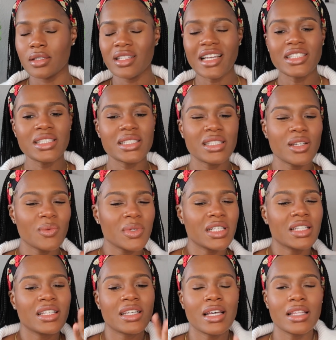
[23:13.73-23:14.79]
I just still want
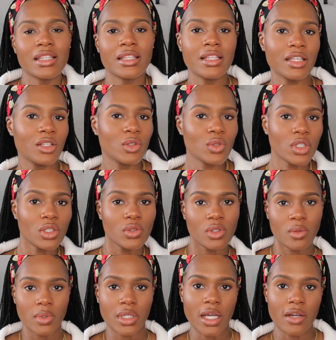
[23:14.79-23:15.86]
to look a little cute or
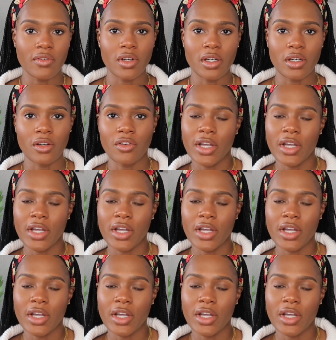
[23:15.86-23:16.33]
whatever.